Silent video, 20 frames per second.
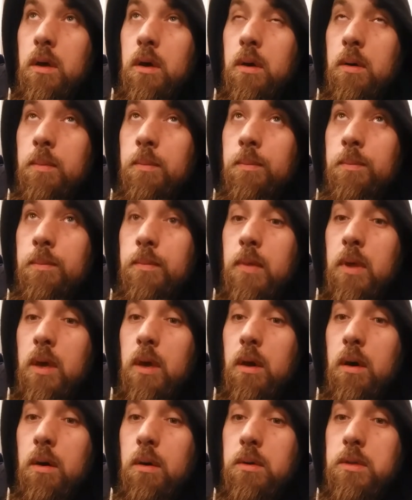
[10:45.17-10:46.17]
I
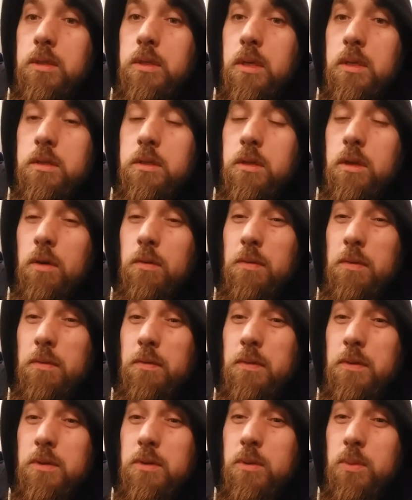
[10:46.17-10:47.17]
sent an
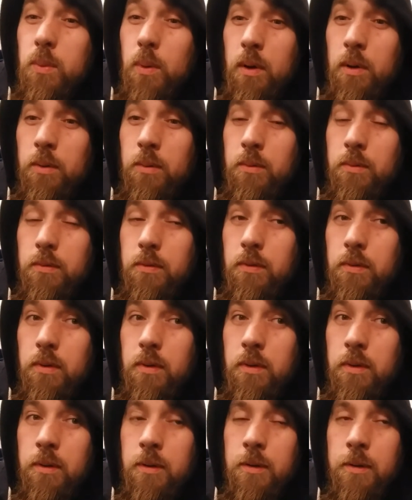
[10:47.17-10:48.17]
offer for
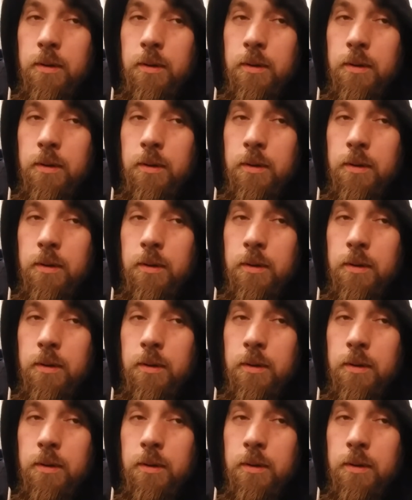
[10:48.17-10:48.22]
12.